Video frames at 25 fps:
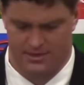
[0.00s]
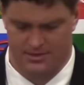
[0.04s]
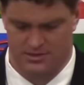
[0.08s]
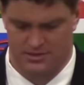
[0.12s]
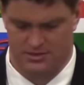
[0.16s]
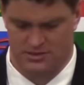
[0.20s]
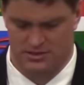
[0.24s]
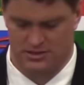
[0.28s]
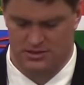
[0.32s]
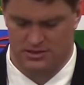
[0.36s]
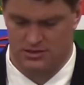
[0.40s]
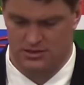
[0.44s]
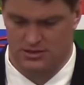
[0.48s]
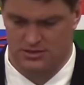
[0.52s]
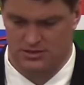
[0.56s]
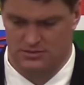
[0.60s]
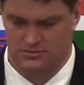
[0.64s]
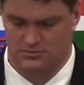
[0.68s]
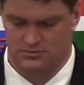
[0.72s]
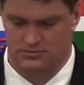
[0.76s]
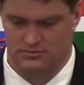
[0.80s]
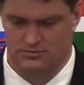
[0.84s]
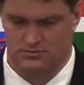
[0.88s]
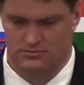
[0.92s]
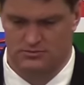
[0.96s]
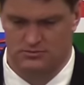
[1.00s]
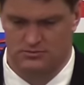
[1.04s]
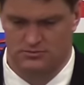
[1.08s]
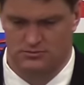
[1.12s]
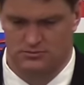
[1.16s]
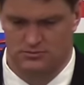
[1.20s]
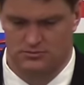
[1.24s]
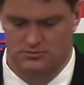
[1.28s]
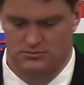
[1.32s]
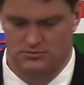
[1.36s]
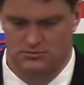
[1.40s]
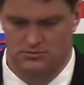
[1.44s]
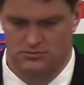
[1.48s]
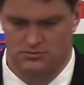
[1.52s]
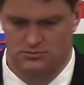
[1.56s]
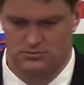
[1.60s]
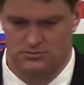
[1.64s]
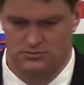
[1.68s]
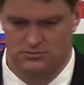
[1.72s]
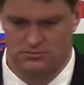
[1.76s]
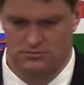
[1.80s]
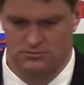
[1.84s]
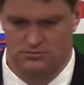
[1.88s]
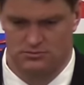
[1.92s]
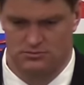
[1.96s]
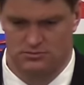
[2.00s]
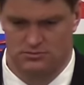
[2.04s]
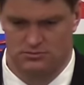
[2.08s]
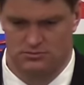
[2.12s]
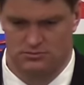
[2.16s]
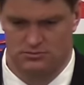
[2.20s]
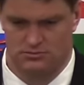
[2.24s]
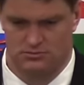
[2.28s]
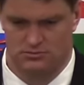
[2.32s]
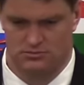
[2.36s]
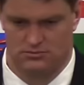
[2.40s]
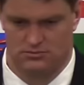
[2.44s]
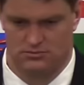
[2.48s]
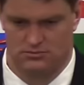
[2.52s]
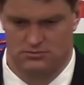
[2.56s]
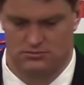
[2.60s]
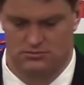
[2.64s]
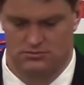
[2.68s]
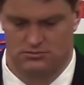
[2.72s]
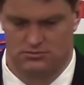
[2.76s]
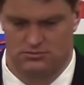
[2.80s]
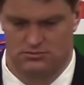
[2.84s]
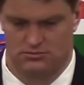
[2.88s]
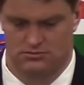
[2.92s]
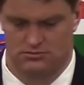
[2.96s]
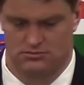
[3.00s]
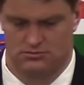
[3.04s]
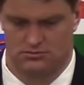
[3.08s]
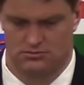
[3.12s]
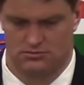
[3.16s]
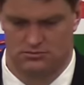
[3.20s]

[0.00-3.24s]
(silent)